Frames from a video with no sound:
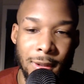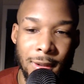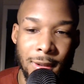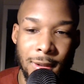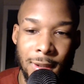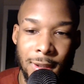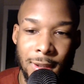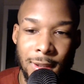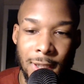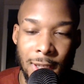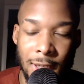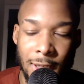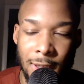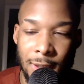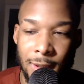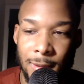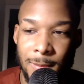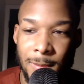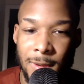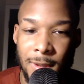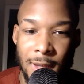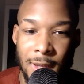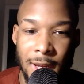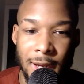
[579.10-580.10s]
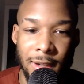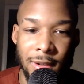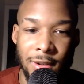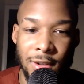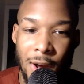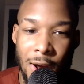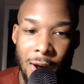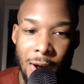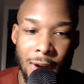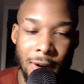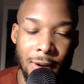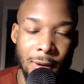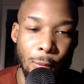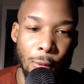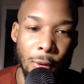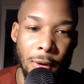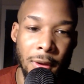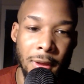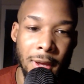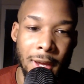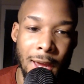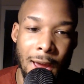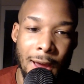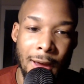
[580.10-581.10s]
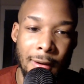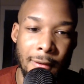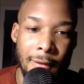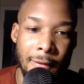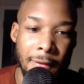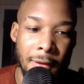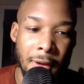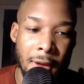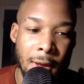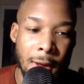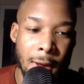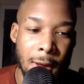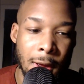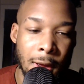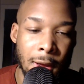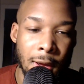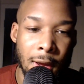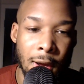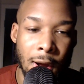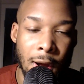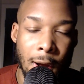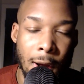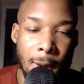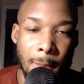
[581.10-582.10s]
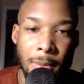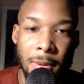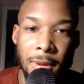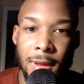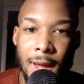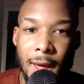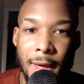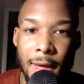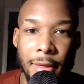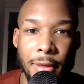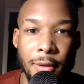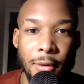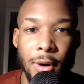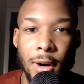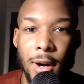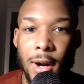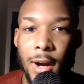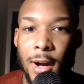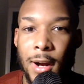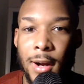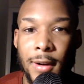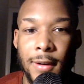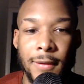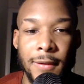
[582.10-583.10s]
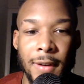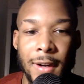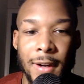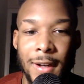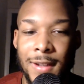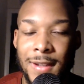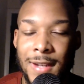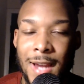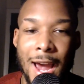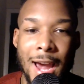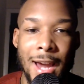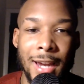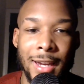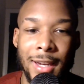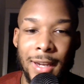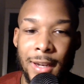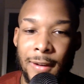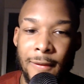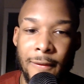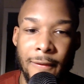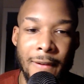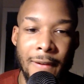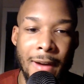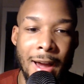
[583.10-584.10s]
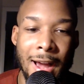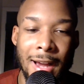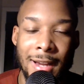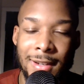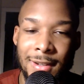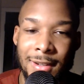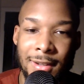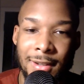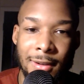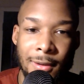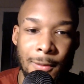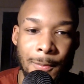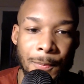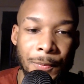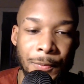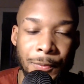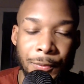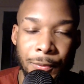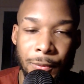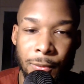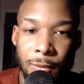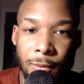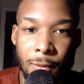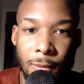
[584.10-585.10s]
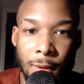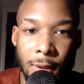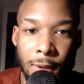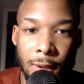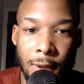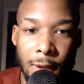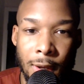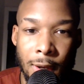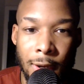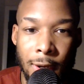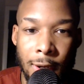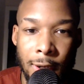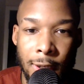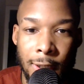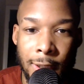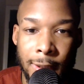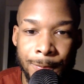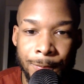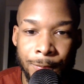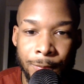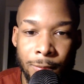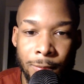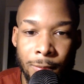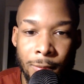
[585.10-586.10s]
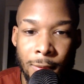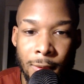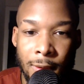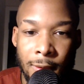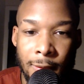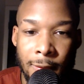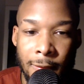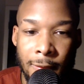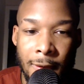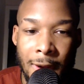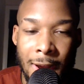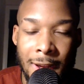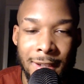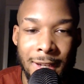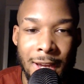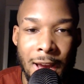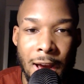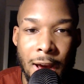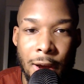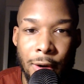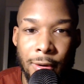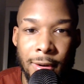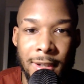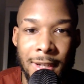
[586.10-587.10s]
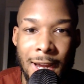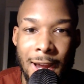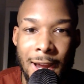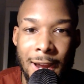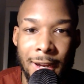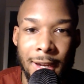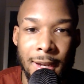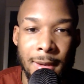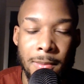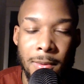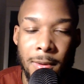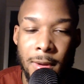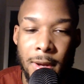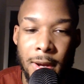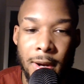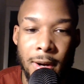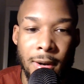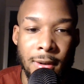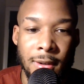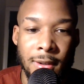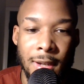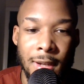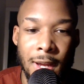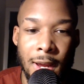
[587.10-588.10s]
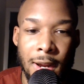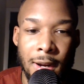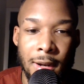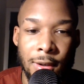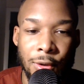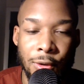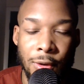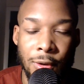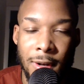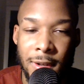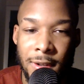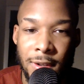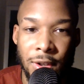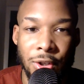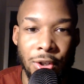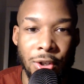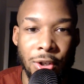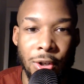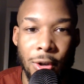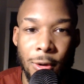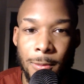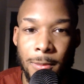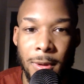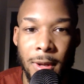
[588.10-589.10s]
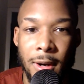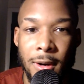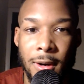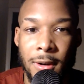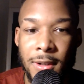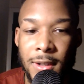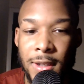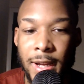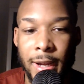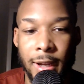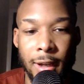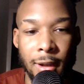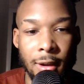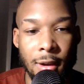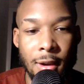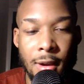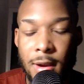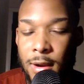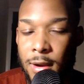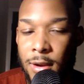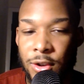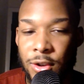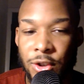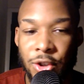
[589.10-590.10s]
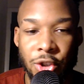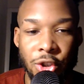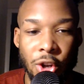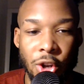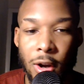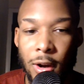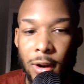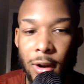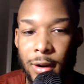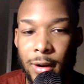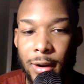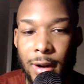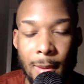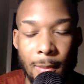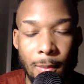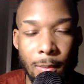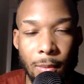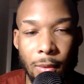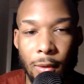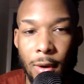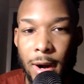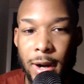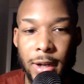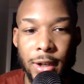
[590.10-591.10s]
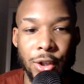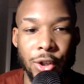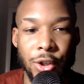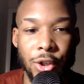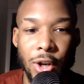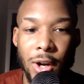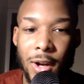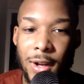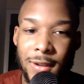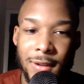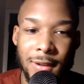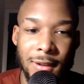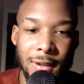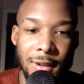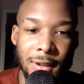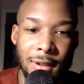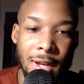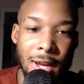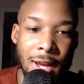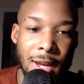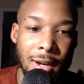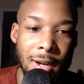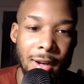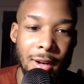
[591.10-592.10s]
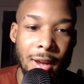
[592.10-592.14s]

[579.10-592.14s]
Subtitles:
teams like Tottenham, where they have a plethora of attacking fast counter-attacking players and transitional players like Son and Brennan Johnson and